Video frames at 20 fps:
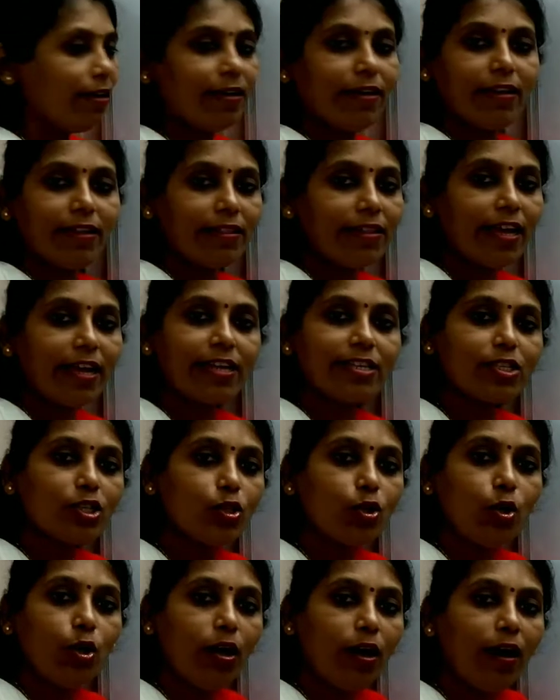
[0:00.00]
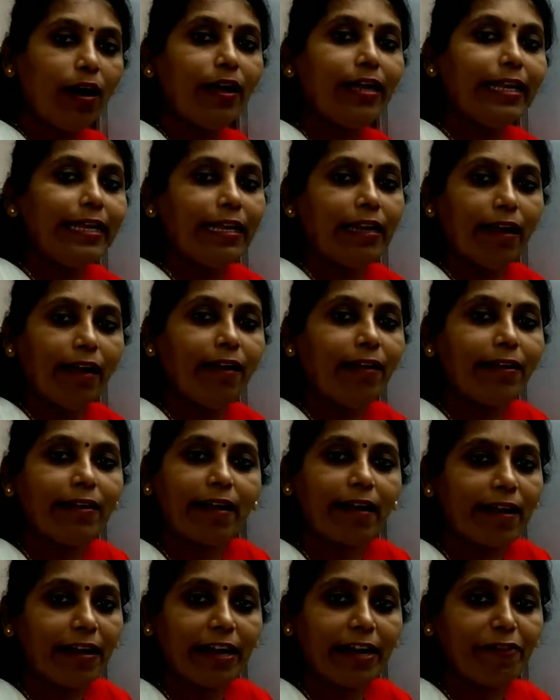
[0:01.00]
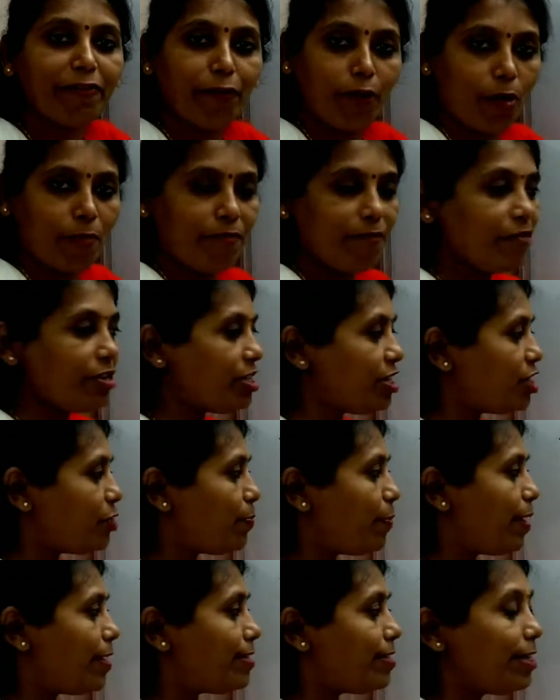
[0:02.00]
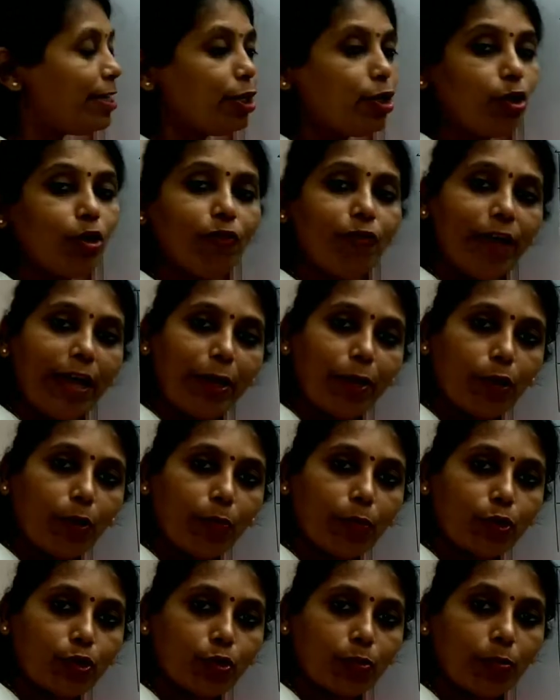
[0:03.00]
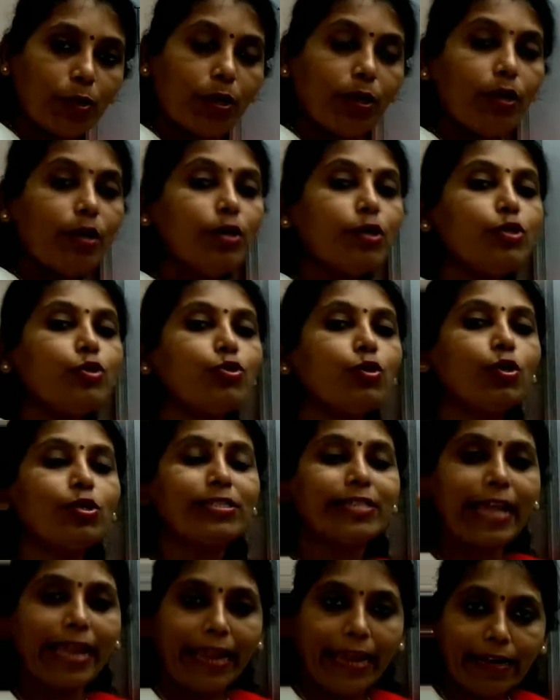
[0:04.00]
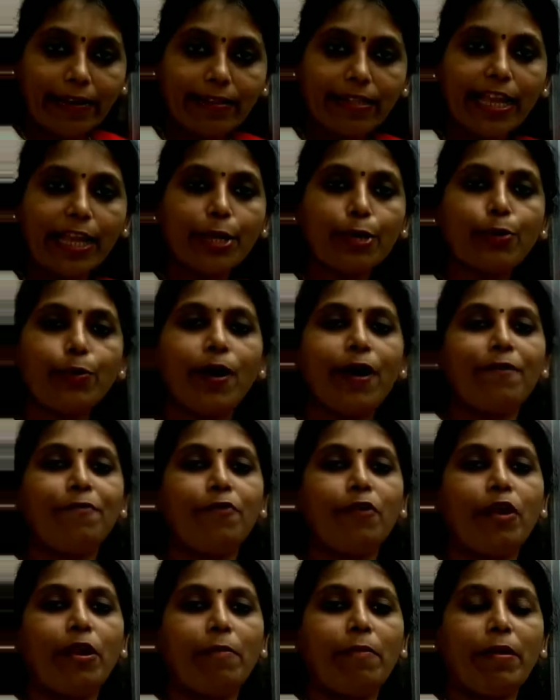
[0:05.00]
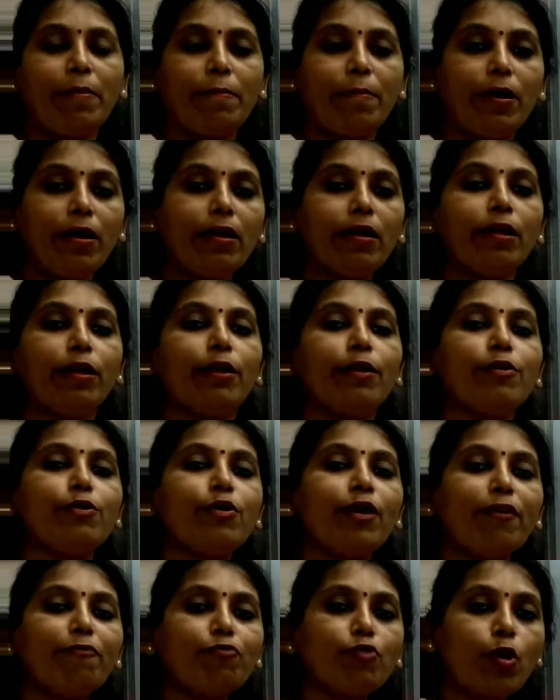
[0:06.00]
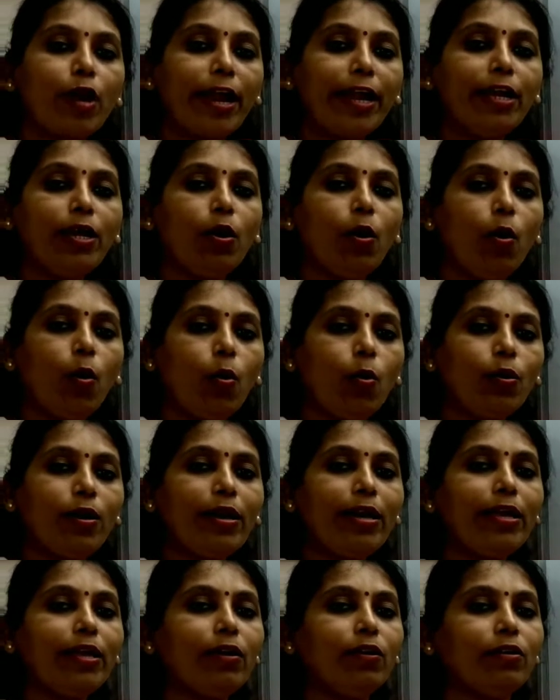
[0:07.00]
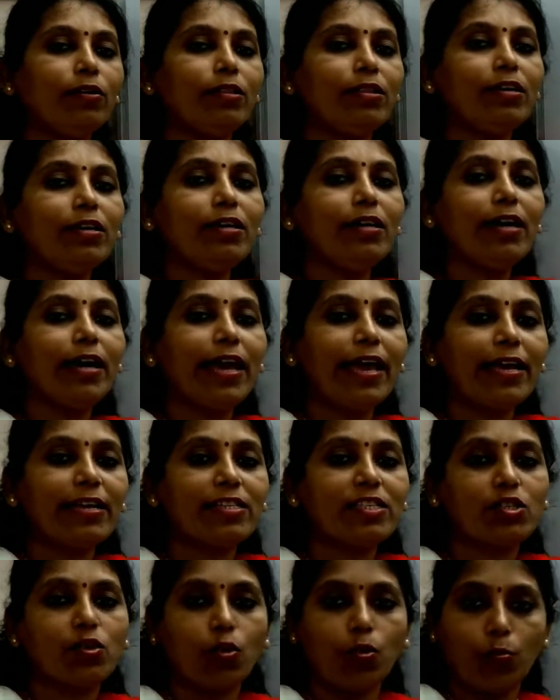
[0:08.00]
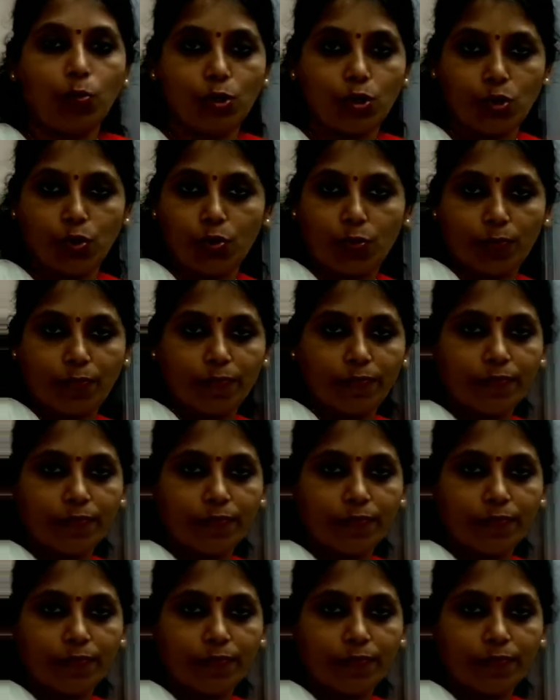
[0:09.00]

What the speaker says: there is no allele, alternate form, which is present on Y chromosome. So second thing you have to remember, you have to write only on the X chromosome.